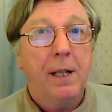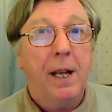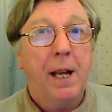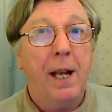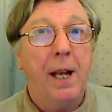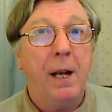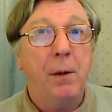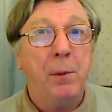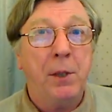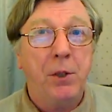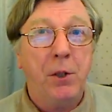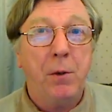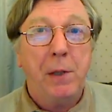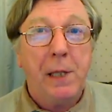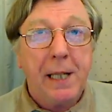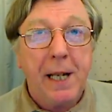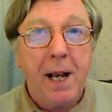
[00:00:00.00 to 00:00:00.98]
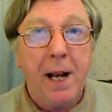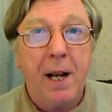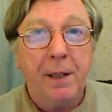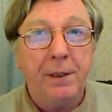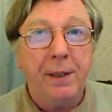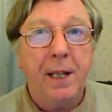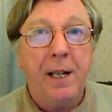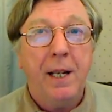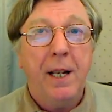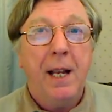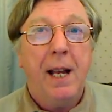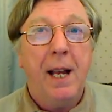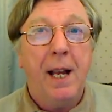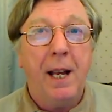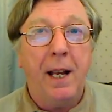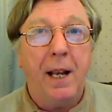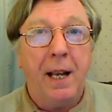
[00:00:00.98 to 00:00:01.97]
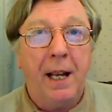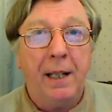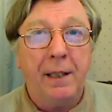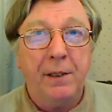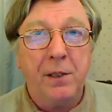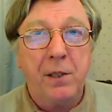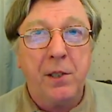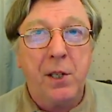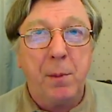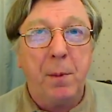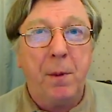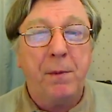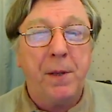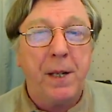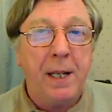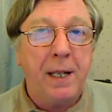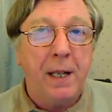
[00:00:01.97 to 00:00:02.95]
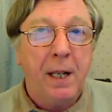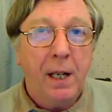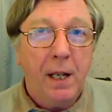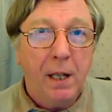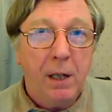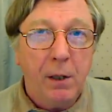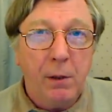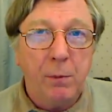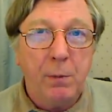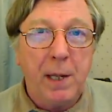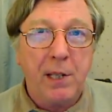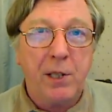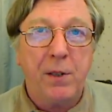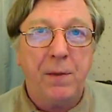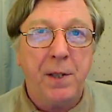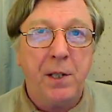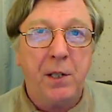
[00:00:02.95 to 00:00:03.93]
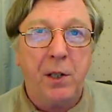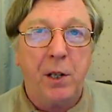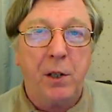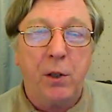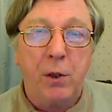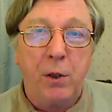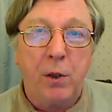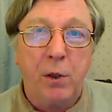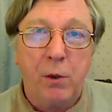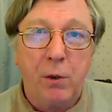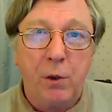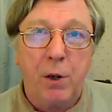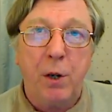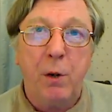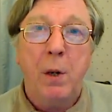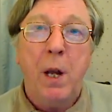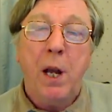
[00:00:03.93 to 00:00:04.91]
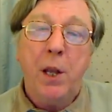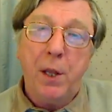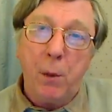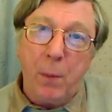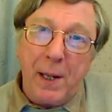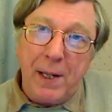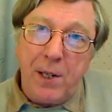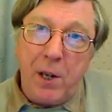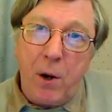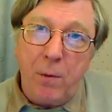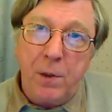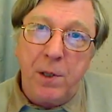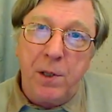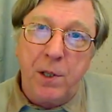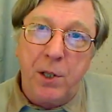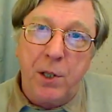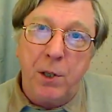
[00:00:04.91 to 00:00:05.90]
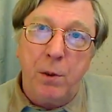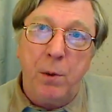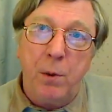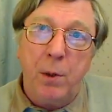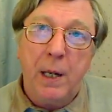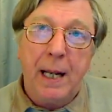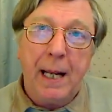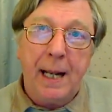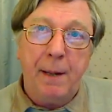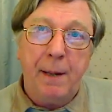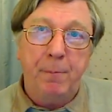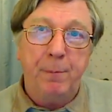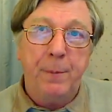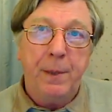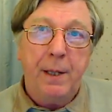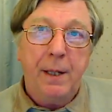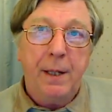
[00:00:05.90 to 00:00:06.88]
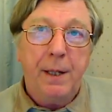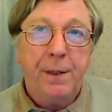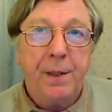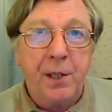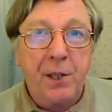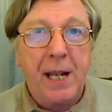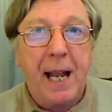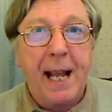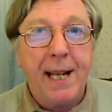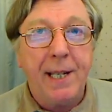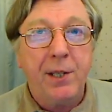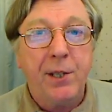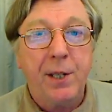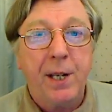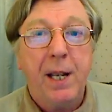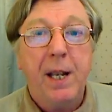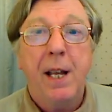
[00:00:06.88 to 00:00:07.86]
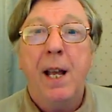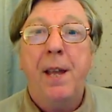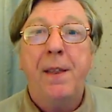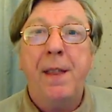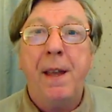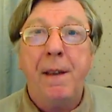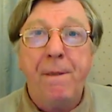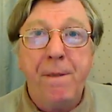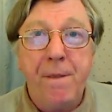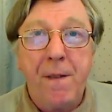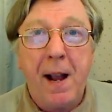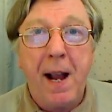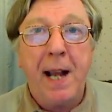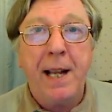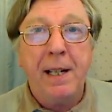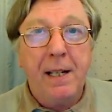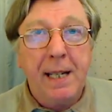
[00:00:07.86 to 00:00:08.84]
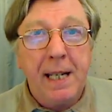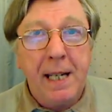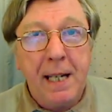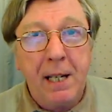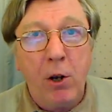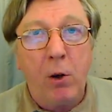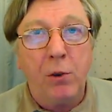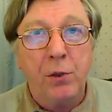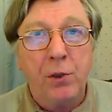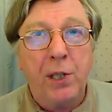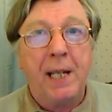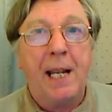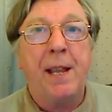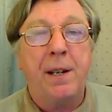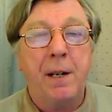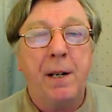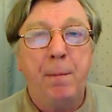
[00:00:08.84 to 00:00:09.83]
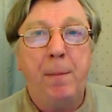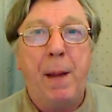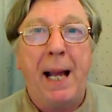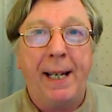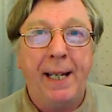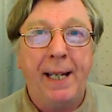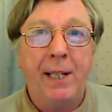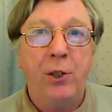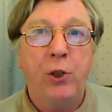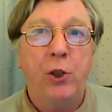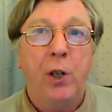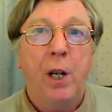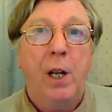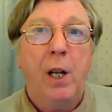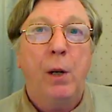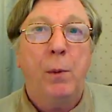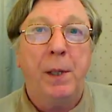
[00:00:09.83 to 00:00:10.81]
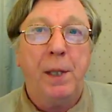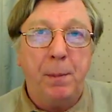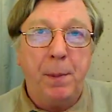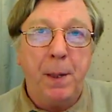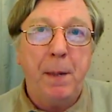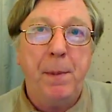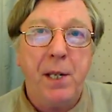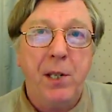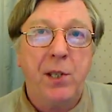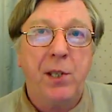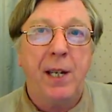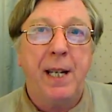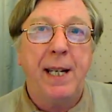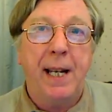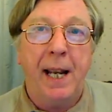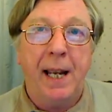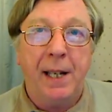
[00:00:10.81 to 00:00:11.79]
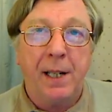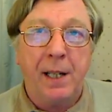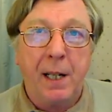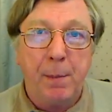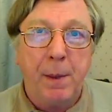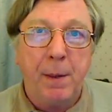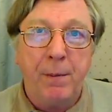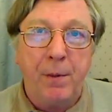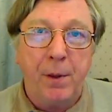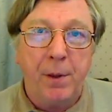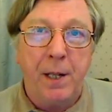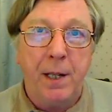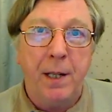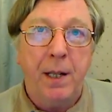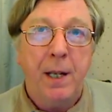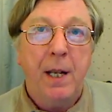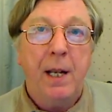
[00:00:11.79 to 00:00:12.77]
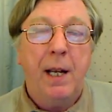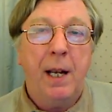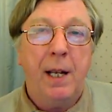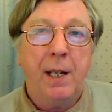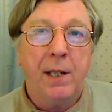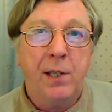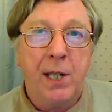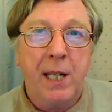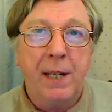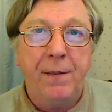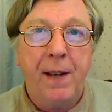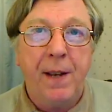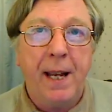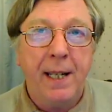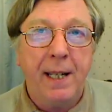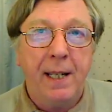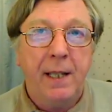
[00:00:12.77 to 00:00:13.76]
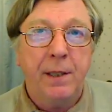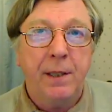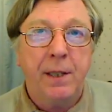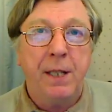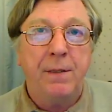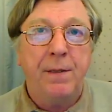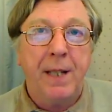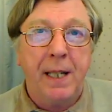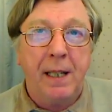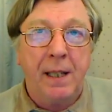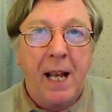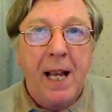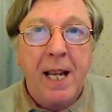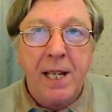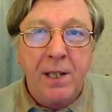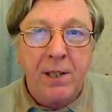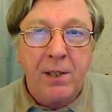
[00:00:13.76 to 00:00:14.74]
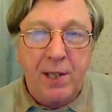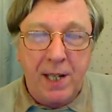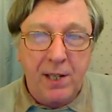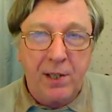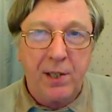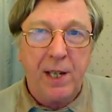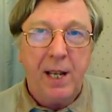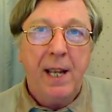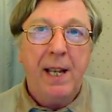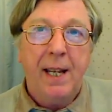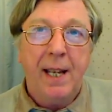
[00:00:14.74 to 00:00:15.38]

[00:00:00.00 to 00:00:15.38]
With Julie Gardner and some of the rest of his crew that went over to the States, they finally got together a package with the BBC and a couple of other TV alliances